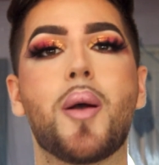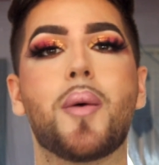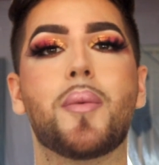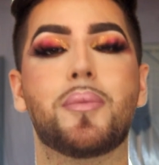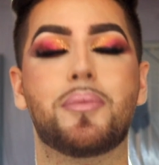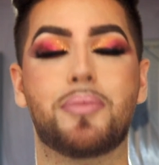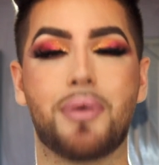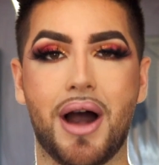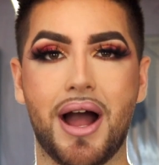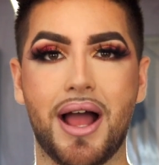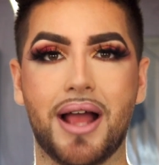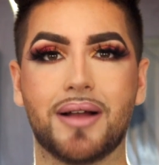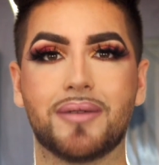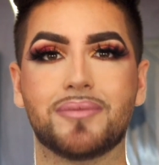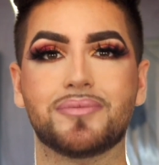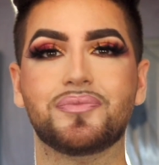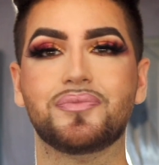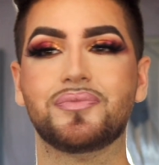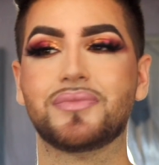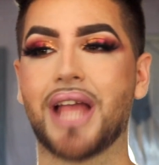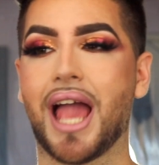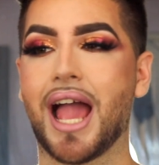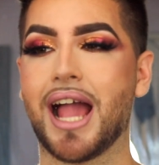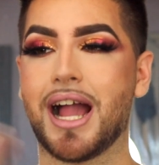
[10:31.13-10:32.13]
but
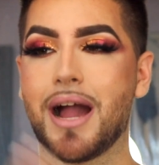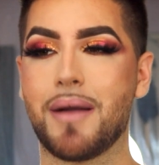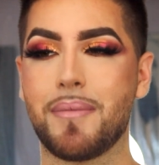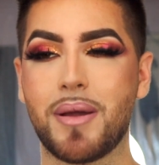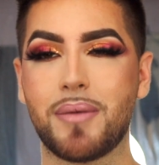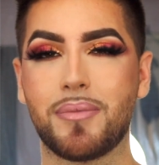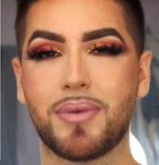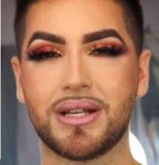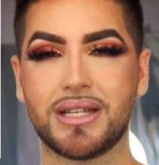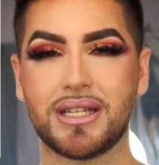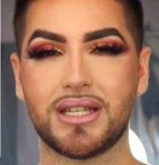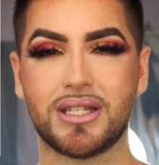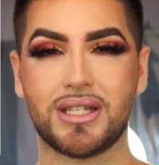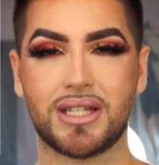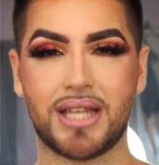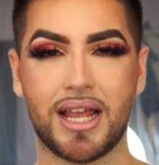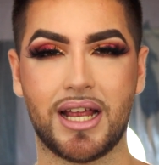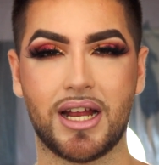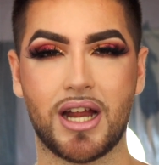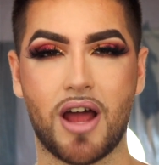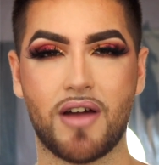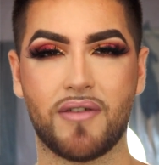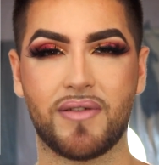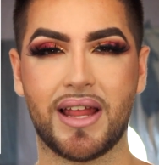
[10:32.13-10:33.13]
I got my braces
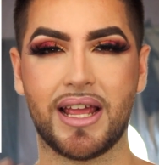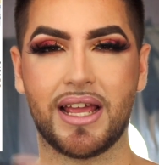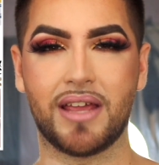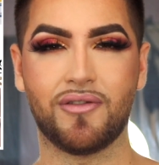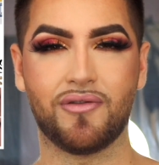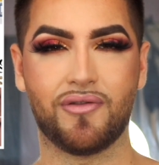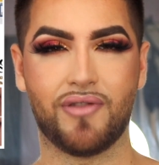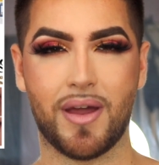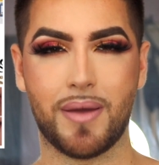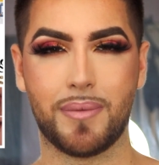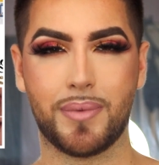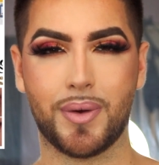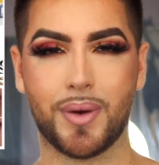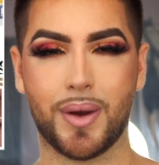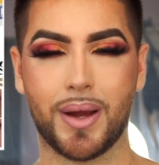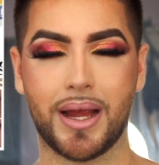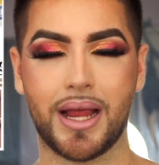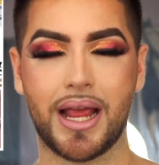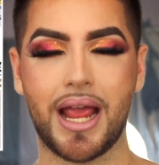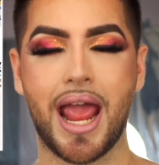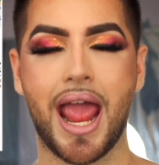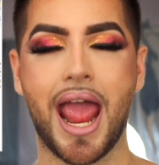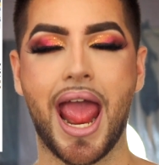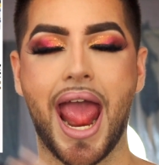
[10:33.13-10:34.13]
taken off like in
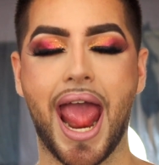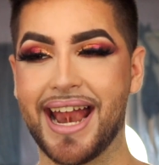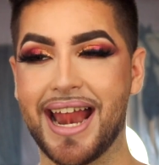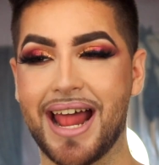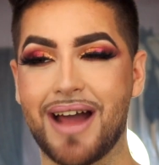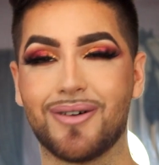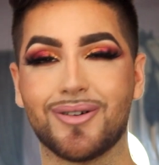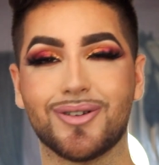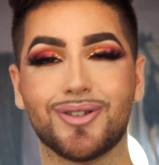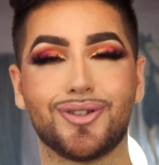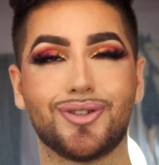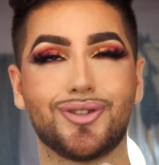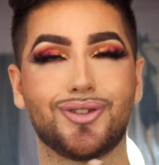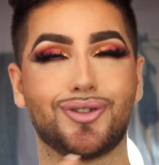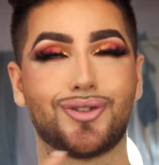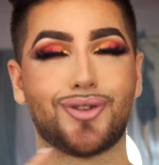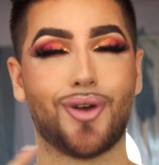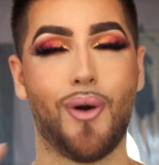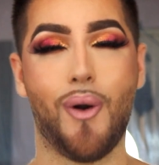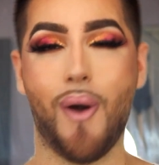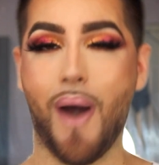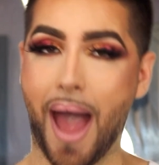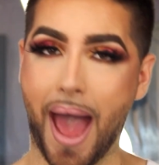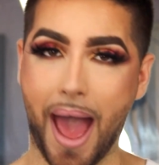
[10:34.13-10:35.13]
February and I was
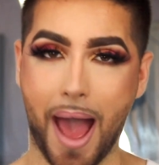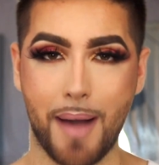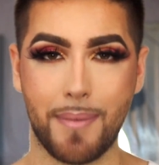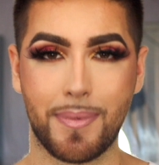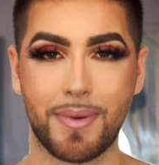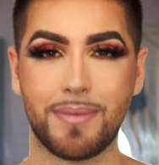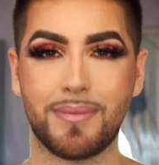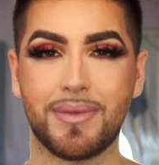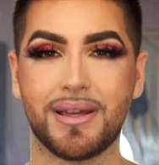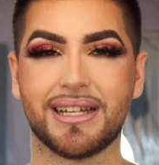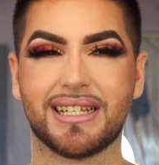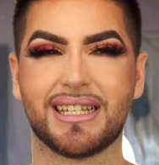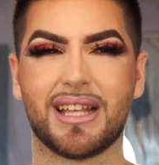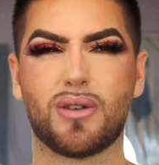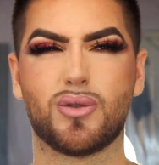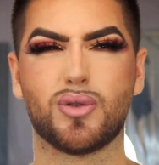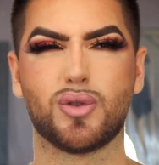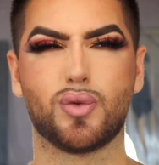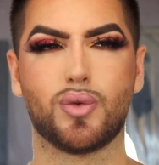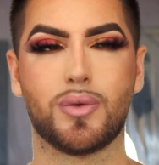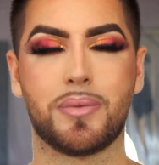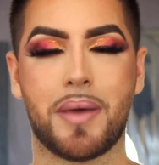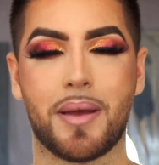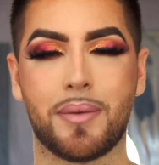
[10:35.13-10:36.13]
so happy because I
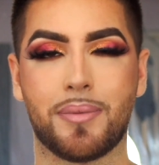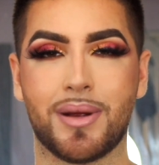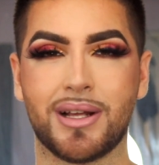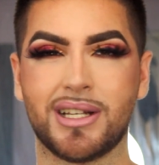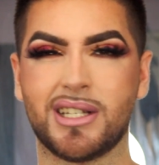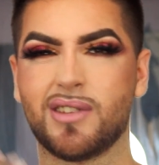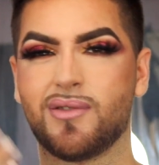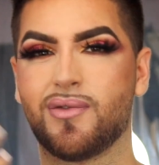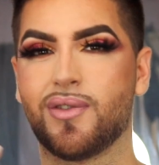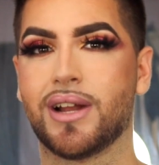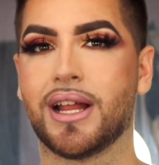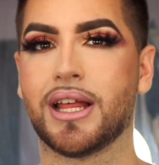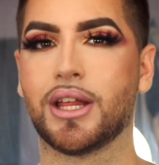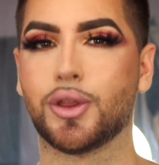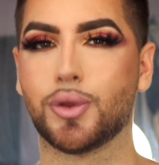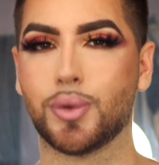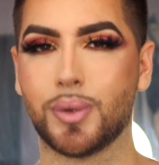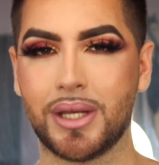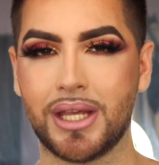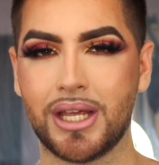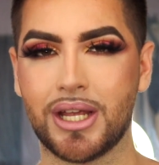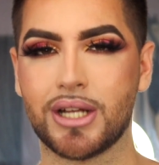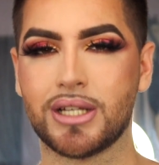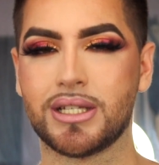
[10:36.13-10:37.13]
was with my braces for like
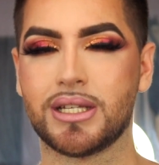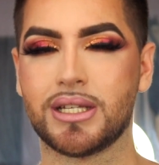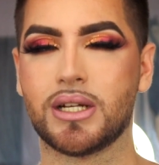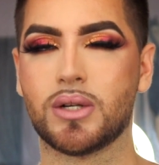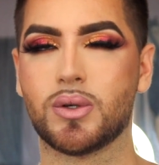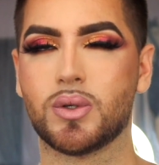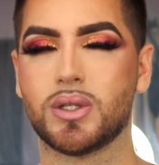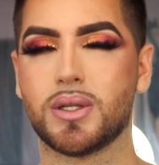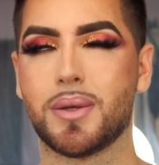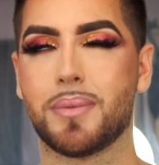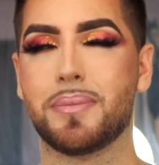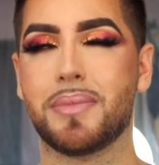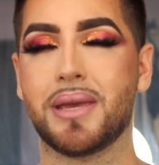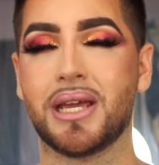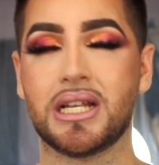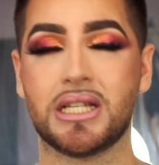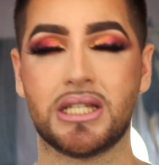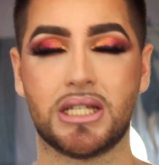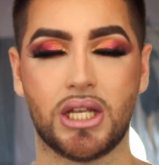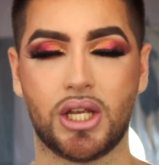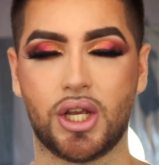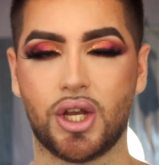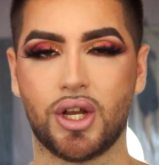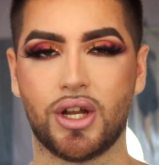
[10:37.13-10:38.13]
three years and it was a big
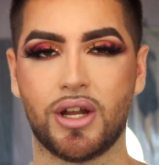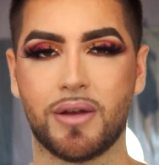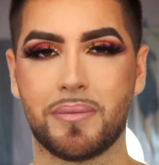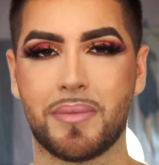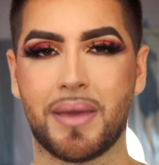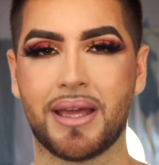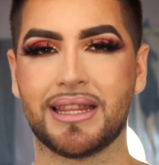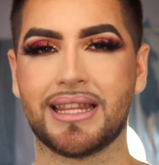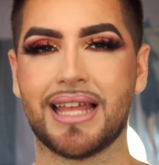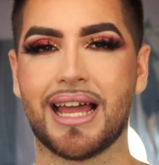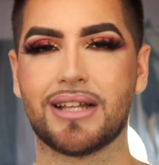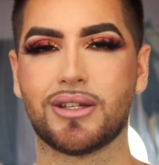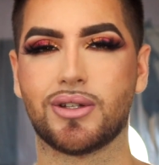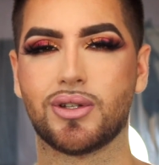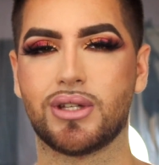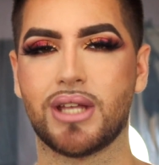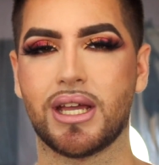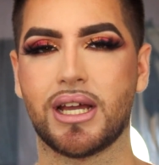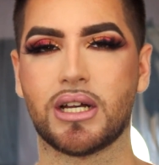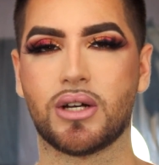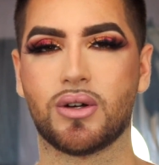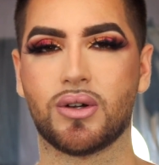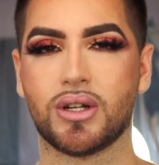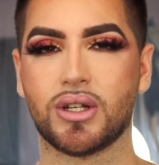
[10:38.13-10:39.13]
insecurity of mine that I had to
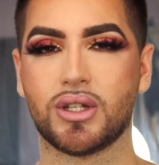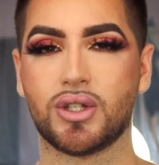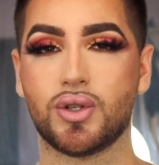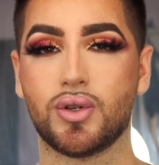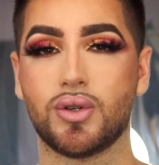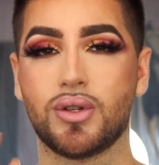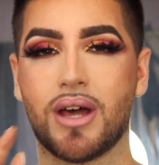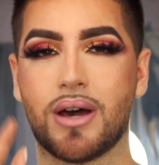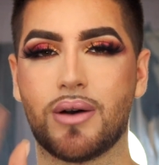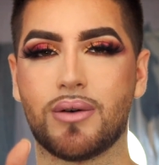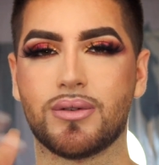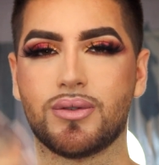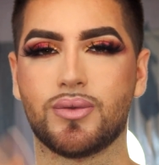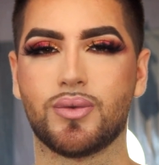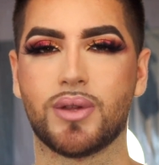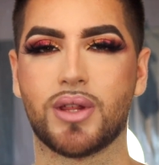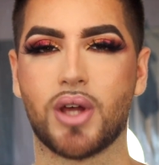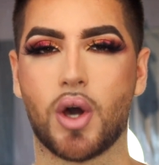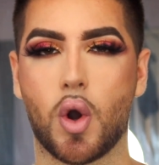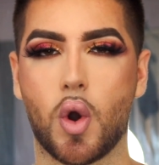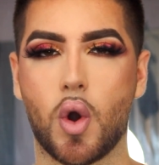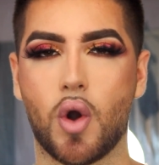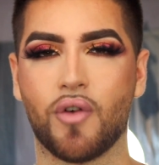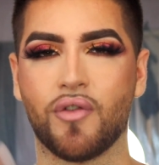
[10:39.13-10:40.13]
take out a tooth. I was with
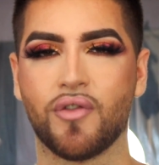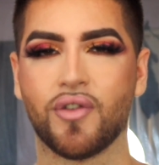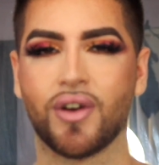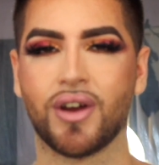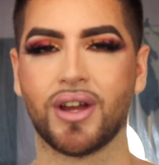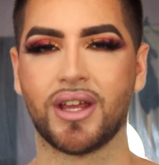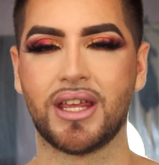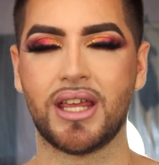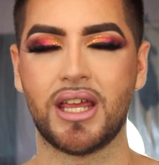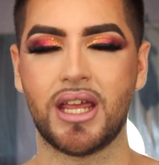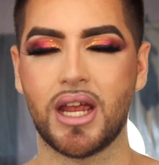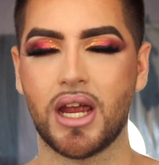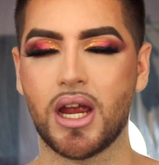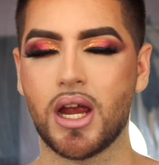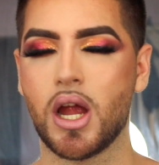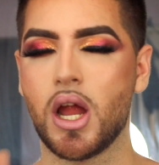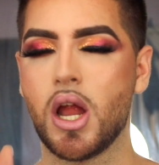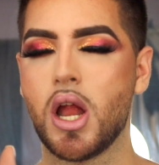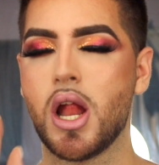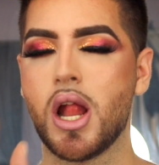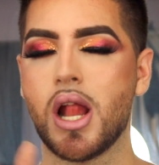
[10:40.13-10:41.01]
a hole for a year.